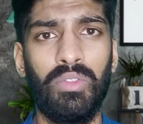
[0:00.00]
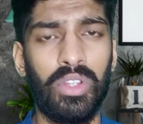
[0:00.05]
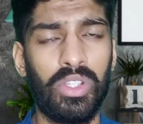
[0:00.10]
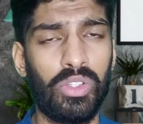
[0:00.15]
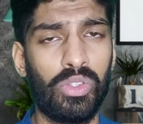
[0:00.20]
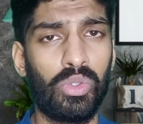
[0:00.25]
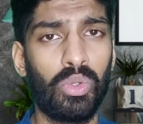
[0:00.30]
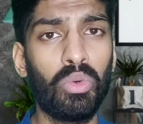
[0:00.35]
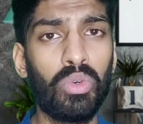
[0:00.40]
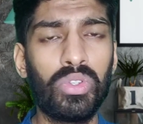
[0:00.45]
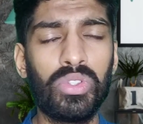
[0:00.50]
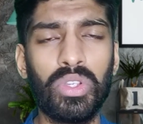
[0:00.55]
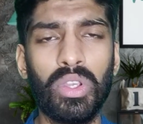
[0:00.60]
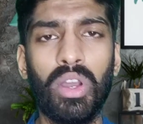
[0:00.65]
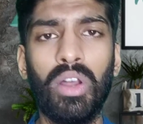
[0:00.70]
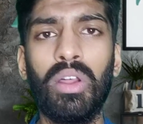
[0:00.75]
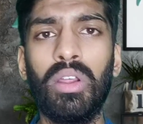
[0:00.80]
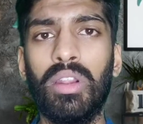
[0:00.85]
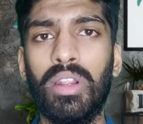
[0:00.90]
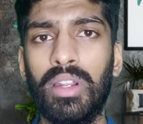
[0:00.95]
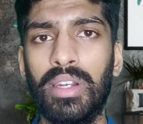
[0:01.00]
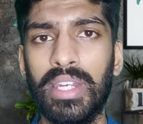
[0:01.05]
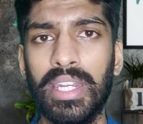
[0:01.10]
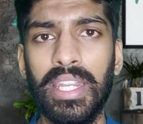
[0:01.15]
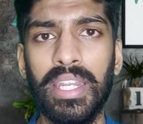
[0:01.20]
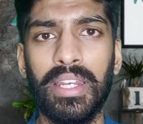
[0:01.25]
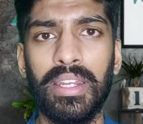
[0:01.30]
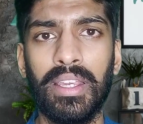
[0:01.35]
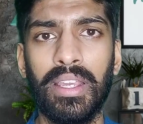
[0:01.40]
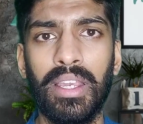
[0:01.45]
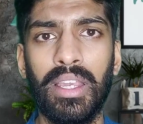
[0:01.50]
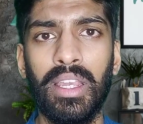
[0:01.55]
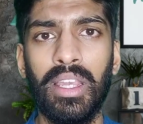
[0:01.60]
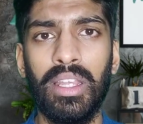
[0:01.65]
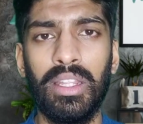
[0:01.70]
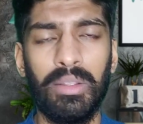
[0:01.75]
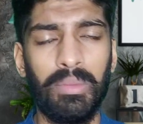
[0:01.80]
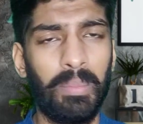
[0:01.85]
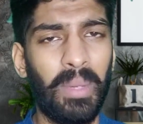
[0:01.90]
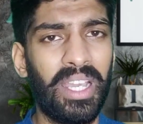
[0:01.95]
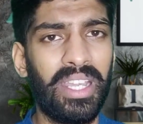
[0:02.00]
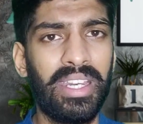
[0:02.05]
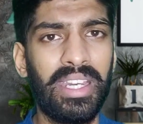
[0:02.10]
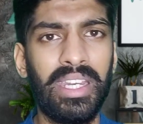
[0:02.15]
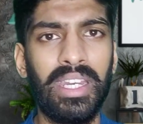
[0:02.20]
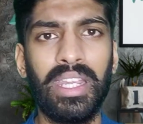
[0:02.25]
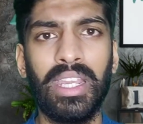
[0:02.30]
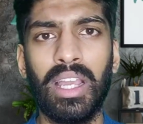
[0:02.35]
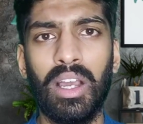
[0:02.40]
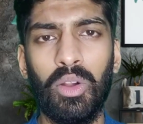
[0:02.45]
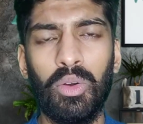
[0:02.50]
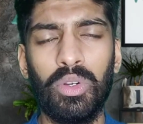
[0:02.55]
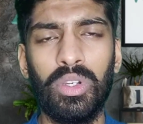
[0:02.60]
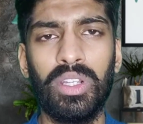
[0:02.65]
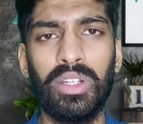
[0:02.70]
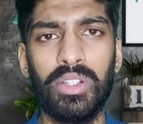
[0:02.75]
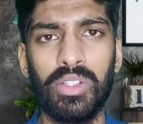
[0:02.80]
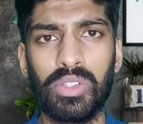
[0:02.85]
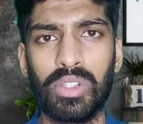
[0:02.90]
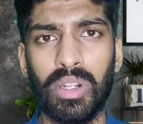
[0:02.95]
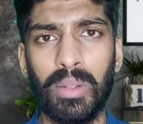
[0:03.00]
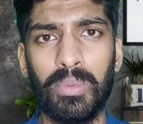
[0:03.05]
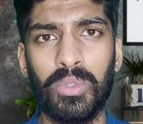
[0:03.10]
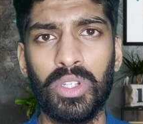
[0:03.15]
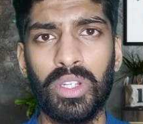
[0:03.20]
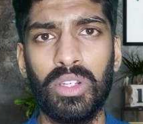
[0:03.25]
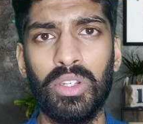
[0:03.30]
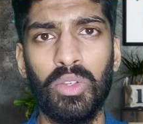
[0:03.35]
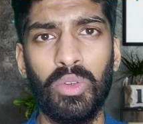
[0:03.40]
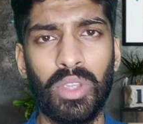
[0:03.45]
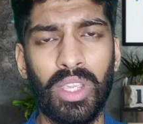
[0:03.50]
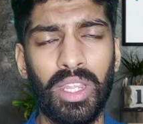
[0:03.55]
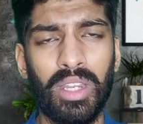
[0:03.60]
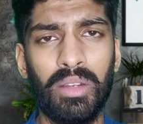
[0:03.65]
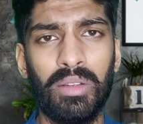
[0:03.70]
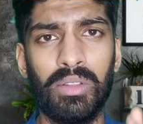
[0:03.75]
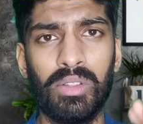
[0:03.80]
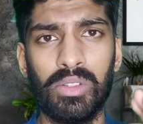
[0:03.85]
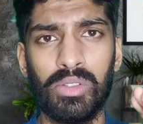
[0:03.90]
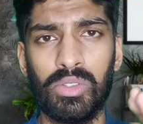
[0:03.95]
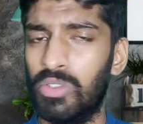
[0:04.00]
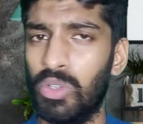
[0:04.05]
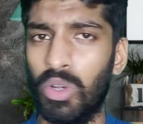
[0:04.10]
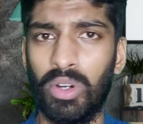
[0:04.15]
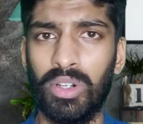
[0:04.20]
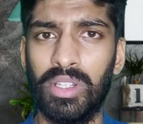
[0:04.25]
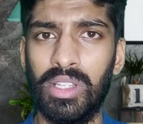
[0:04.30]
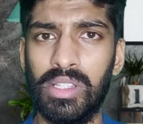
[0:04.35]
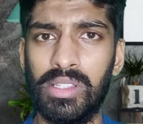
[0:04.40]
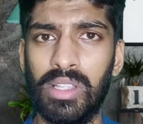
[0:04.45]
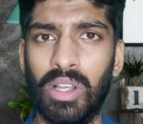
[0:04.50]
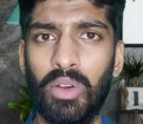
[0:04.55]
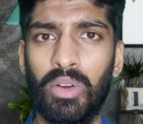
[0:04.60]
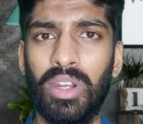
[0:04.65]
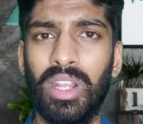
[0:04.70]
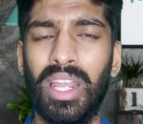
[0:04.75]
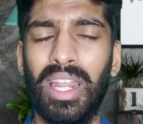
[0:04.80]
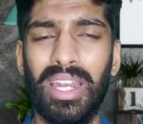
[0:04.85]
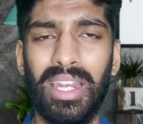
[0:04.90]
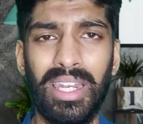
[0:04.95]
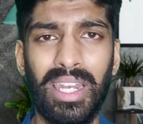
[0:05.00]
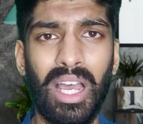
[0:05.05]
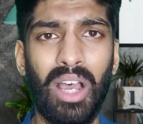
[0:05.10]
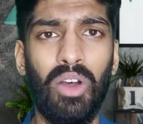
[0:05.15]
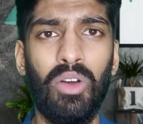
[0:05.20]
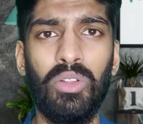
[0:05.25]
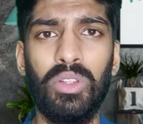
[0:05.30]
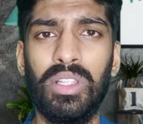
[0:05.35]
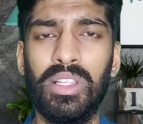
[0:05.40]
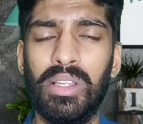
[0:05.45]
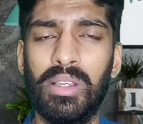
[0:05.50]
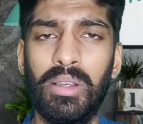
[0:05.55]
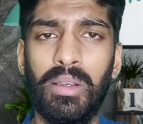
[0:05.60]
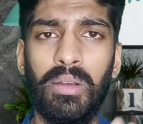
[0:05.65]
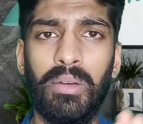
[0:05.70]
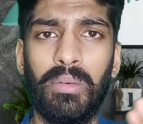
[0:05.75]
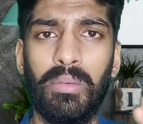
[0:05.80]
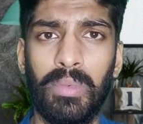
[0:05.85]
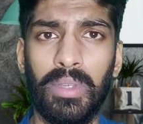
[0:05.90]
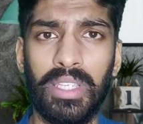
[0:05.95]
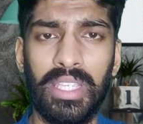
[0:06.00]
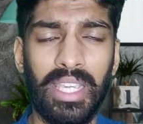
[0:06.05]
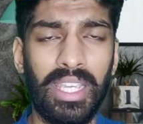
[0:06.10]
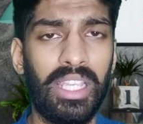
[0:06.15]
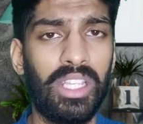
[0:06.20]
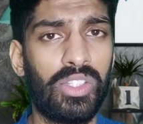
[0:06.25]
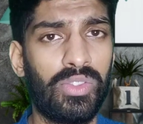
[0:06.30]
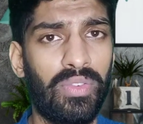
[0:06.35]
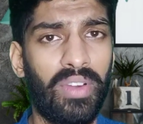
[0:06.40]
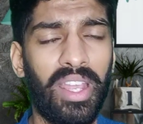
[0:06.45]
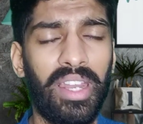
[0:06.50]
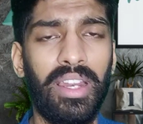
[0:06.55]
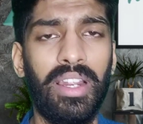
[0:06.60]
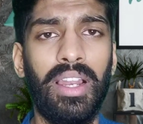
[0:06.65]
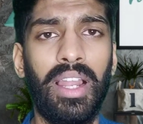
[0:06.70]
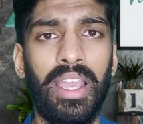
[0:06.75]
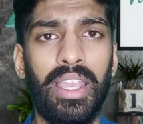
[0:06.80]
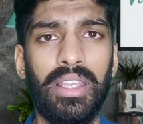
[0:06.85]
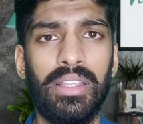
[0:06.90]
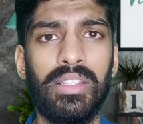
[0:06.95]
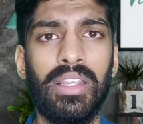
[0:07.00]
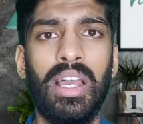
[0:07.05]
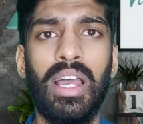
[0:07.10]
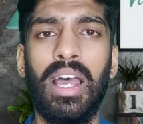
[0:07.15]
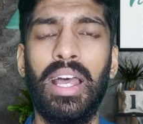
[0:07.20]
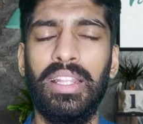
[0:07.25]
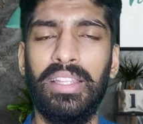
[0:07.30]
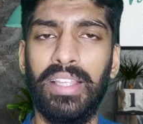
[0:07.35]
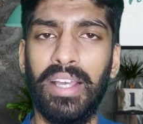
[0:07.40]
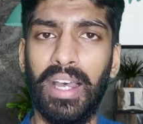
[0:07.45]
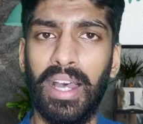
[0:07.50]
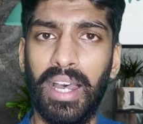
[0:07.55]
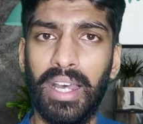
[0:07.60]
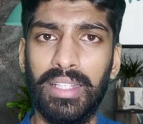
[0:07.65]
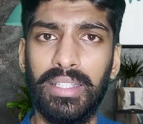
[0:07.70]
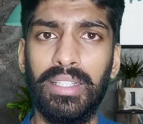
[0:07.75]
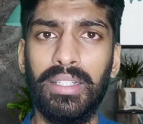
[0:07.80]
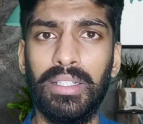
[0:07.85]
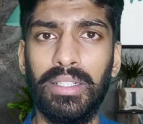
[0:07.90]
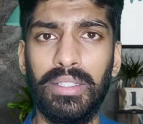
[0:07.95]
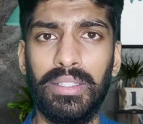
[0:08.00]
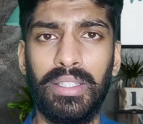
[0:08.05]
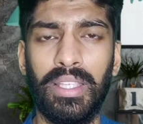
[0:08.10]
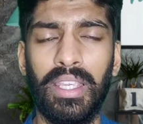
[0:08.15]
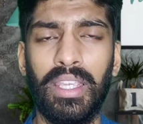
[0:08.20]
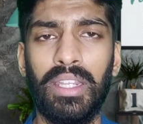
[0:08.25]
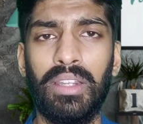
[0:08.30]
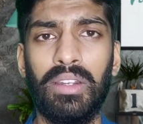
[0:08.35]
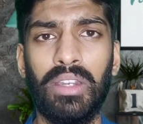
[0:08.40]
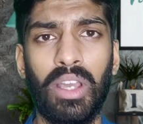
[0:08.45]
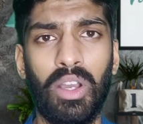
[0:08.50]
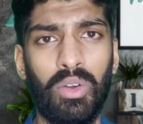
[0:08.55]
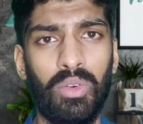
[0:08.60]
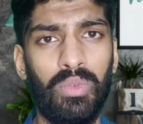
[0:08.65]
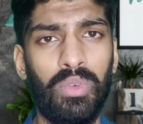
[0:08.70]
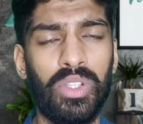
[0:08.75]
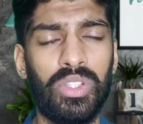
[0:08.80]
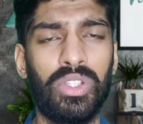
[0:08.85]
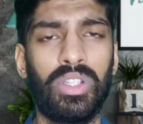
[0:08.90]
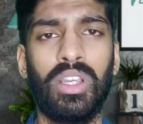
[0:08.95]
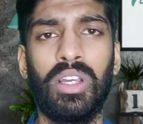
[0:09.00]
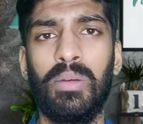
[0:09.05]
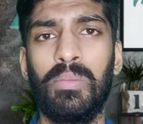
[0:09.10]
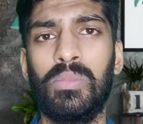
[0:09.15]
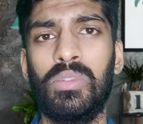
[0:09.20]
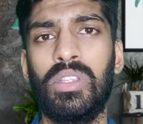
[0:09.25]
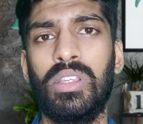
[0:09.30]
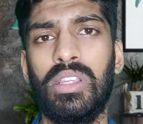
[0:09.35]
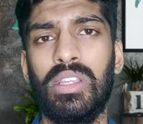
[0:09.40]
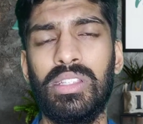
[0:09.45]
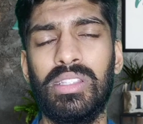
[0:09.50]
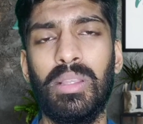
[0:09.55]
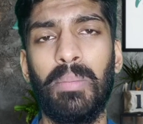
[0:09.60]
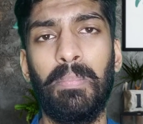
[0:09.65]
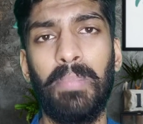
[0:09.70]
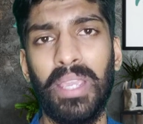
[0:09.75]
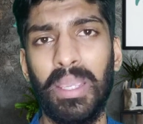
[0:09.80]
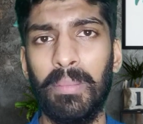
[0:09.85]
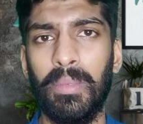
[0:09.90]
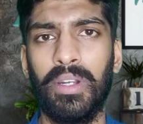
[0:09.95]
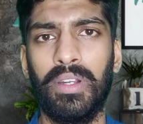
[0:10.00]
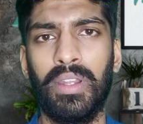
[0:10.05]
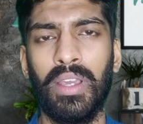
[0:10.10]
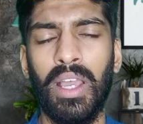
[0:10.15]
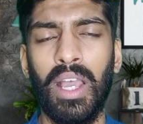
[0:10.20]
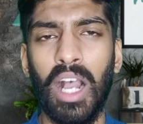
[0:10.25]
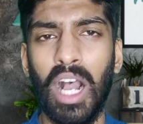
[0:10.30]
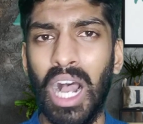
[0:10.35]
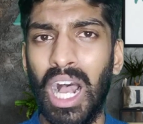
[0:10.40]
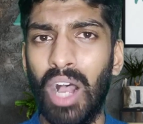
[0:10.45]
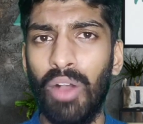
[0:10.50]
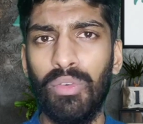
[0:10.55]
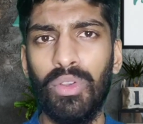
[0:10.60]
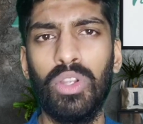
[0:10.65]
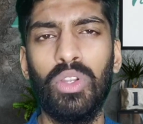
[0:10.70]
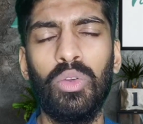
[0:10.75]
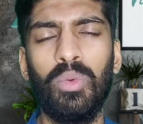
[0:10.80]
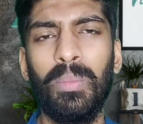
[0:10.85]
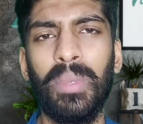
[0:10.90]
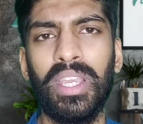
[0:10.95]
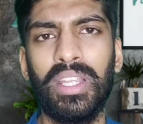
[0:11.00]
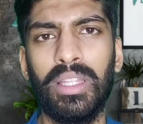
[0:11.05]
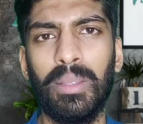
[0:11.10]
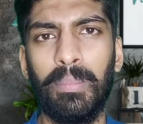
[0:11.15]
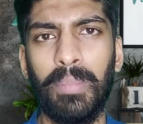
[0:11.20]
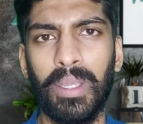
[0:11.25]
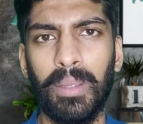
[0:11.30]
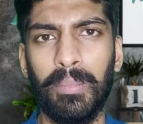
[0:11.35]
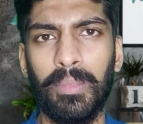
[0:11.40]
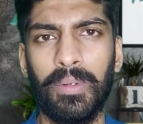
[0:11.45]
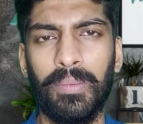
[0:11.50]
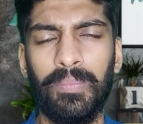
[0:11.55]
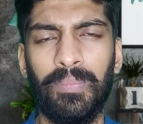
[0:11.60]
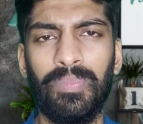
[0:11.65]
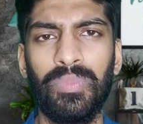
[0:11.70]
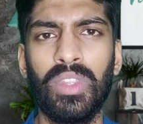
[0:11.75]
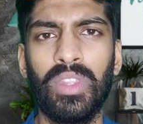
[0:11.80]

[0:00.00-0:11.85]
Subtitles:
which suits your need, by reading out the description, you can sort this out, and now the gig is finalized. The other thing now which comes is the payment. How will you make the payment?